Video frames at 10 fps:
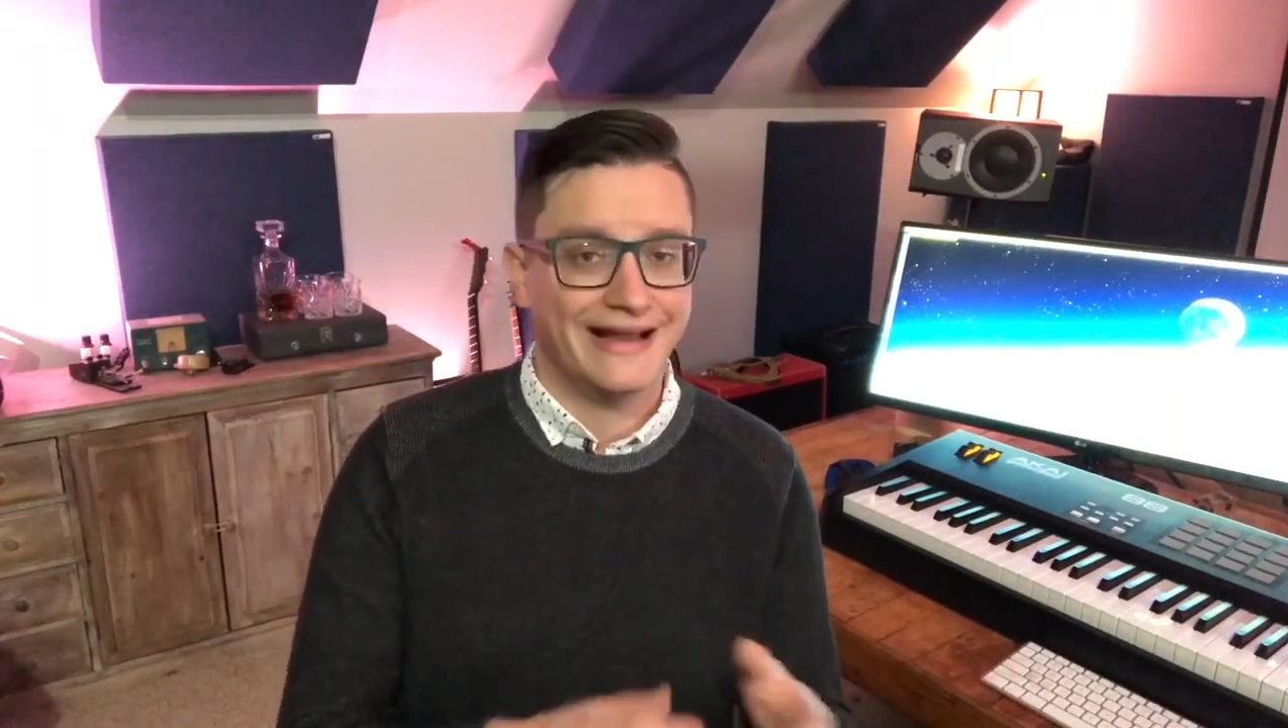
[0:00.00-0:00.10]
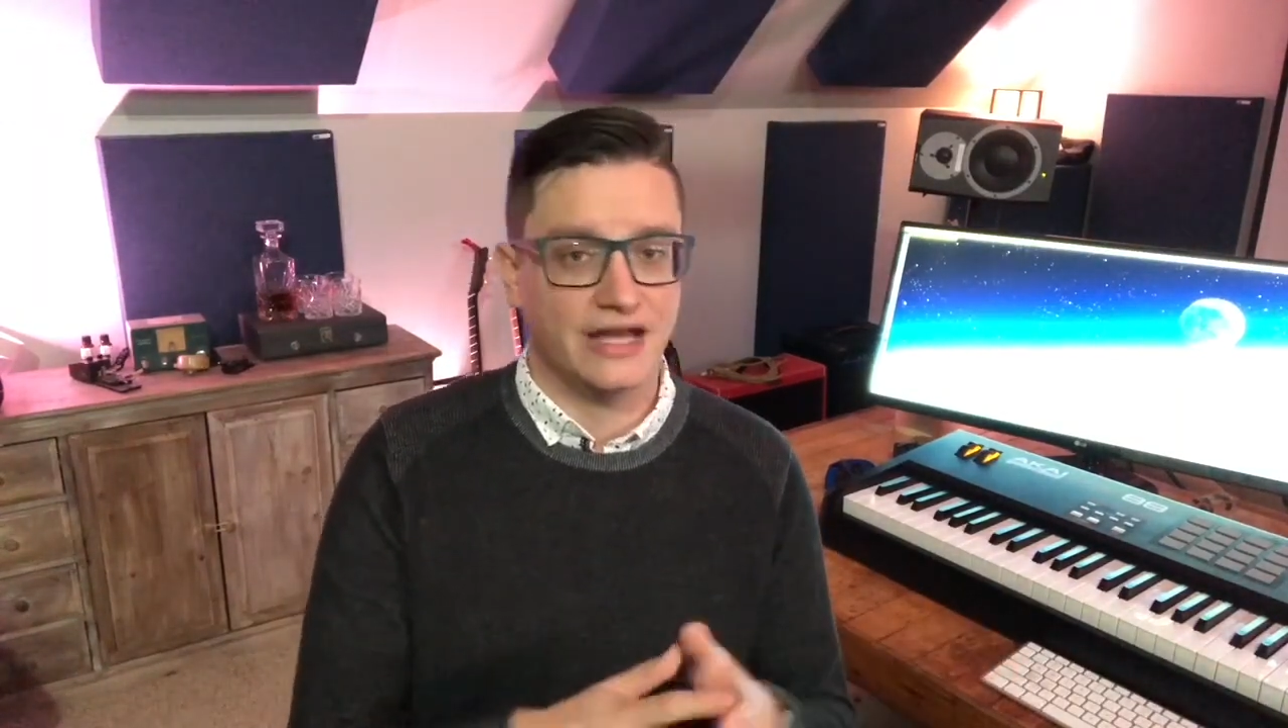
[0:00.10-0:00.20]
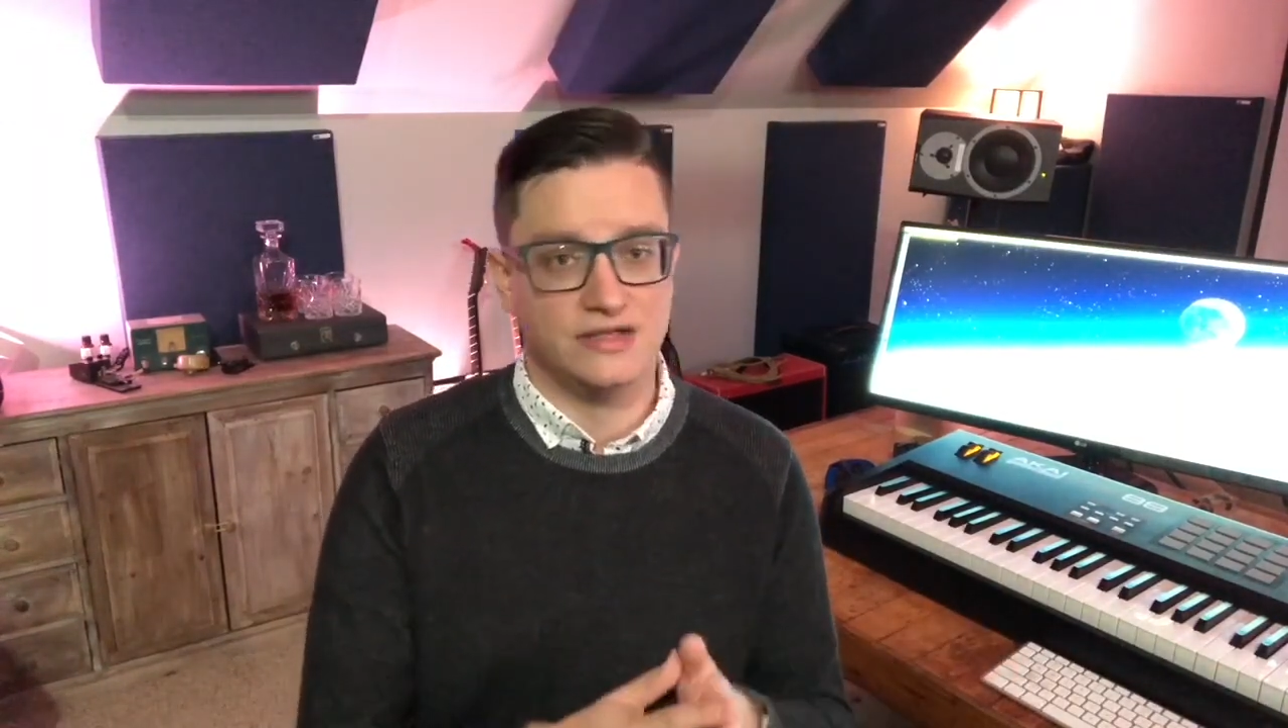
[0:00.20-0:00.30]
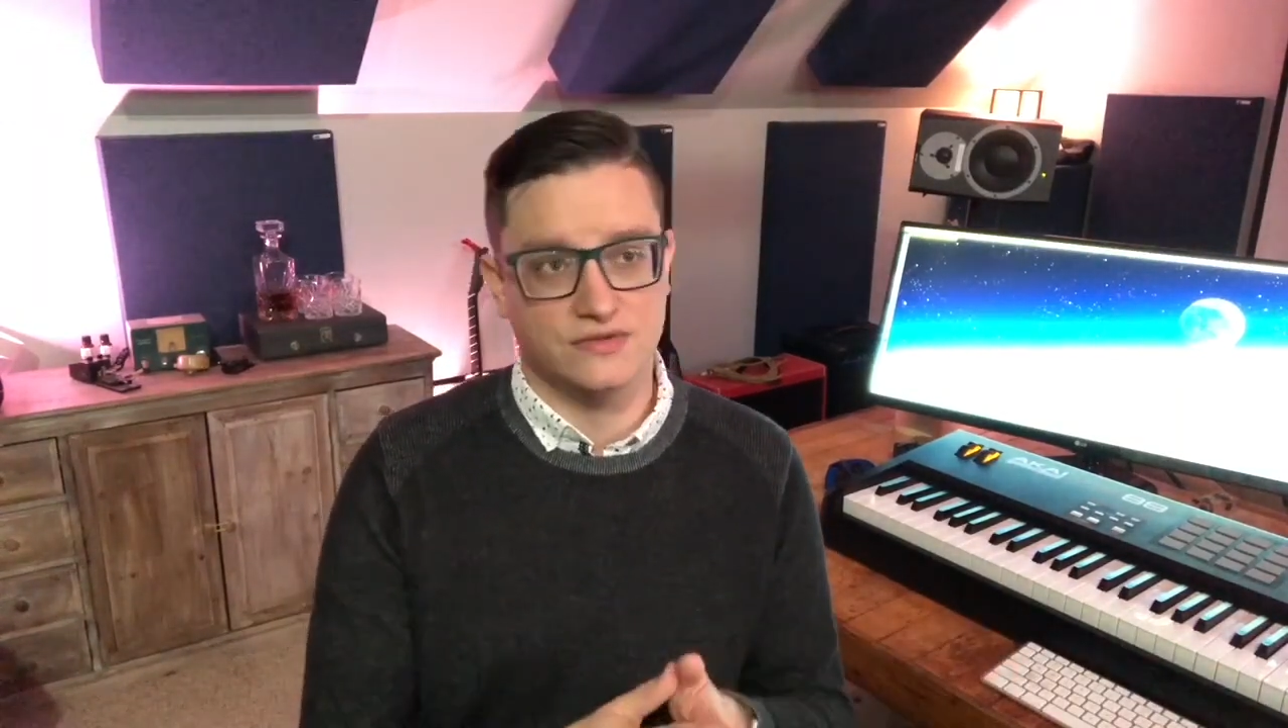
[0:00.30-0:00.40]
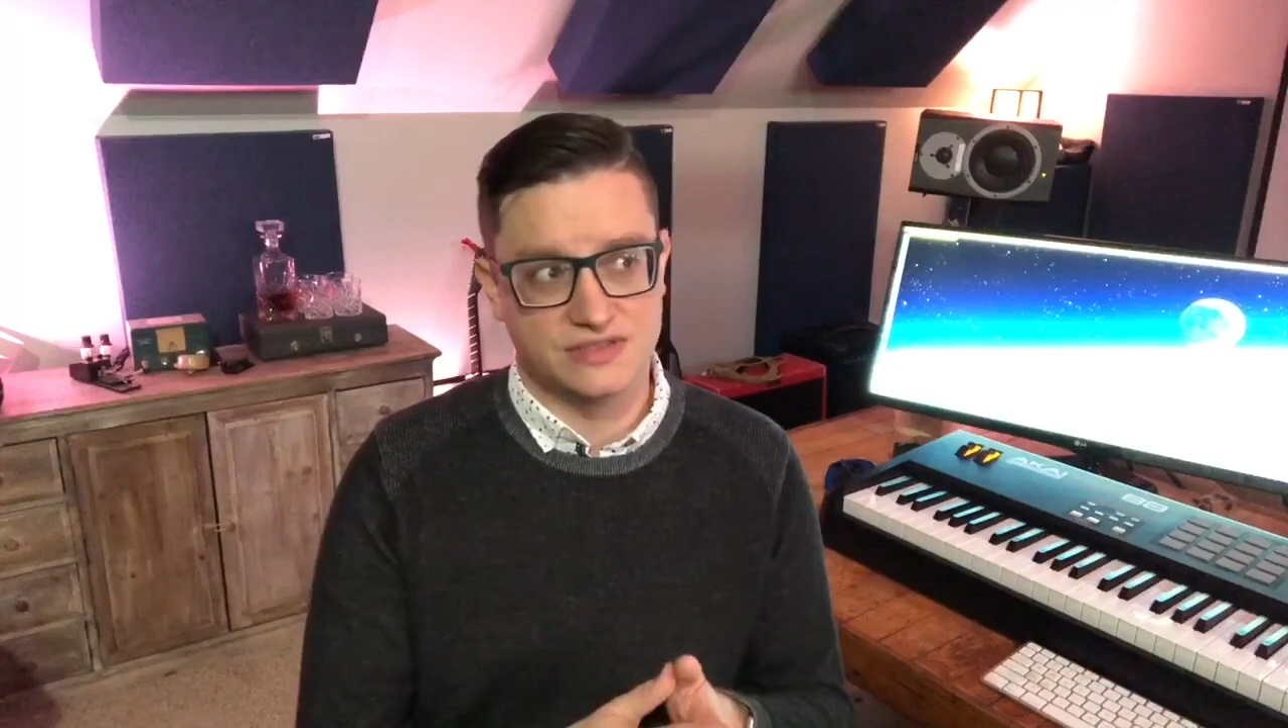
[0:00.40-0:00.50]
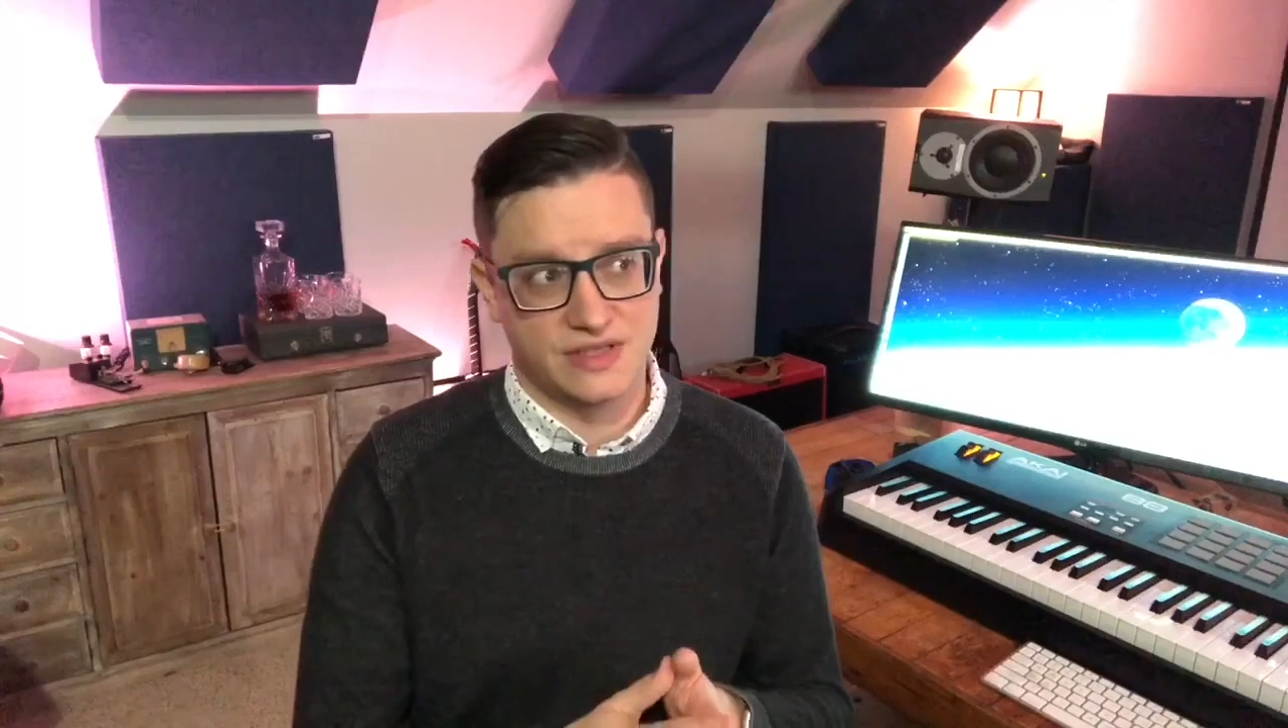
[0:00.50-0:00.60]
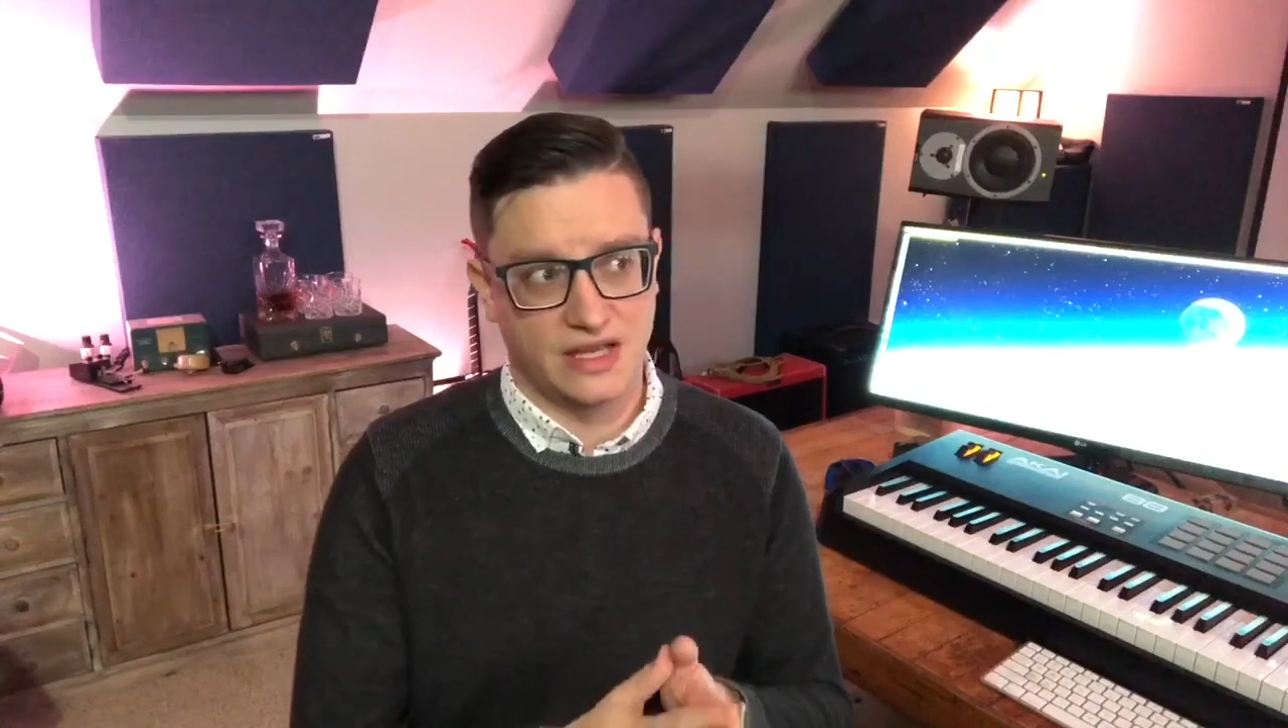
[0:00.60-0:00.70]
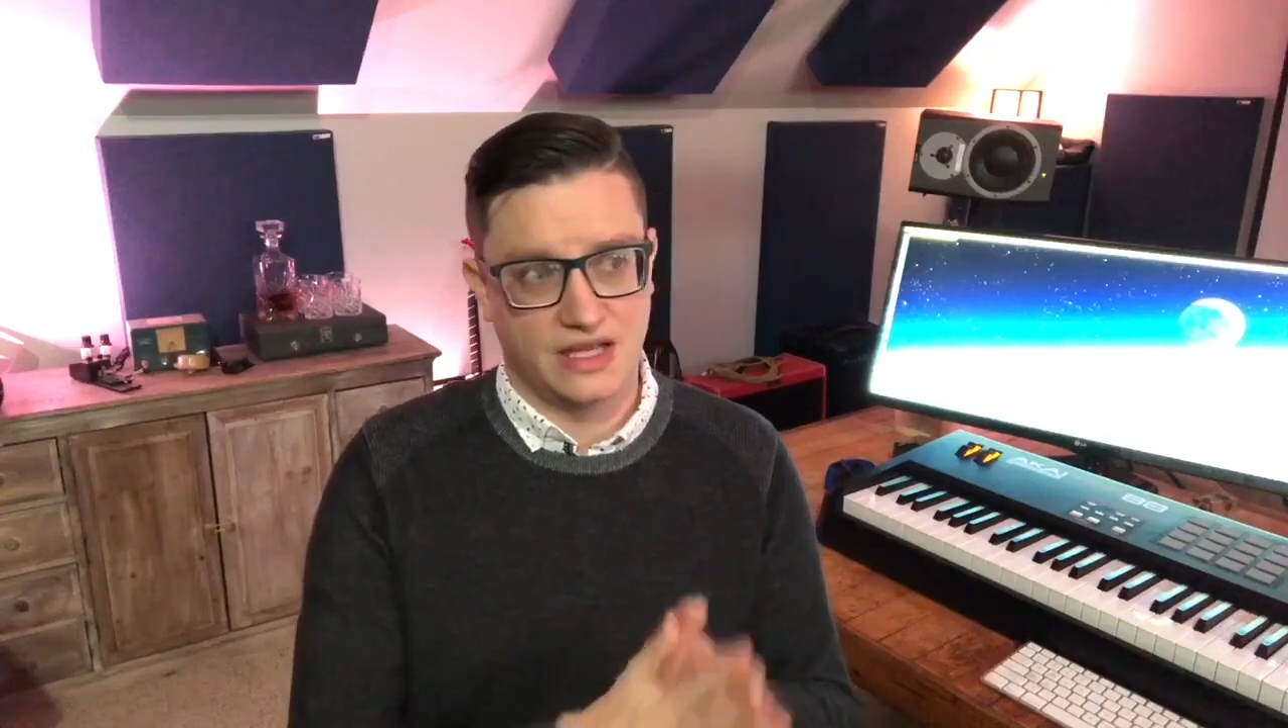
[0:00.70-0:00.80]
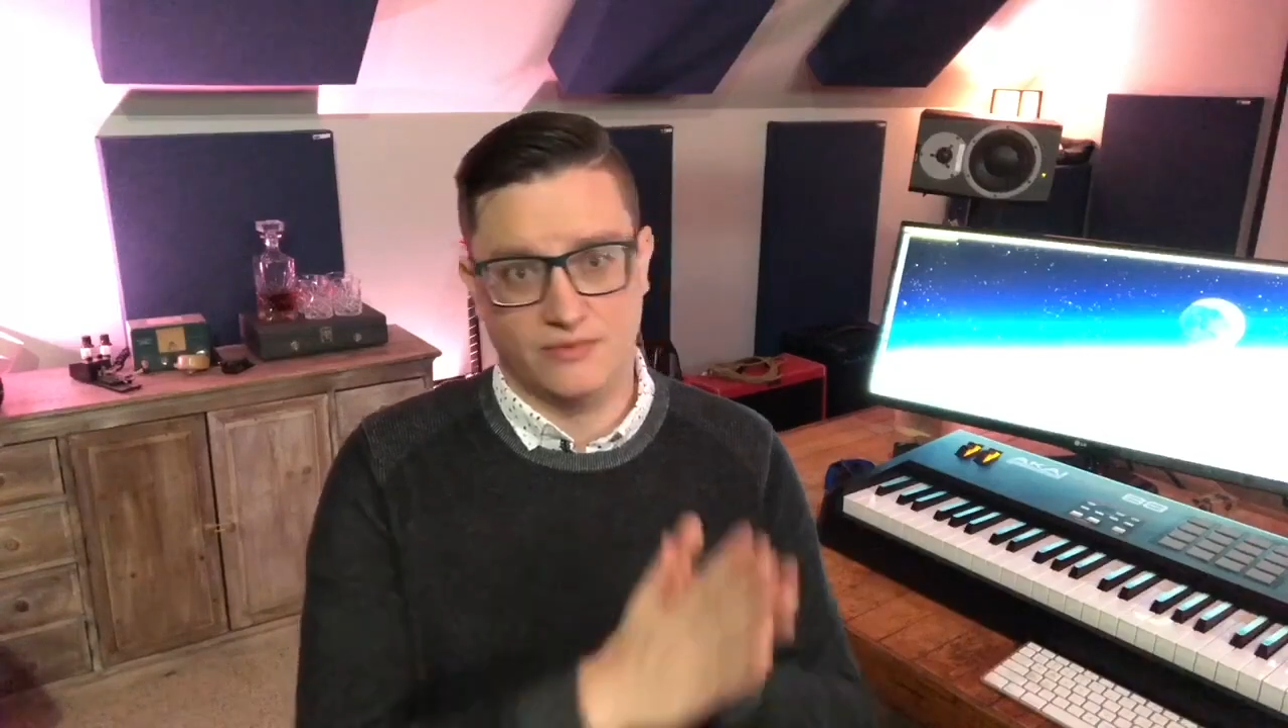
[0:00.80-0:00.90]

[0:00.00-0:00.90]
and you say,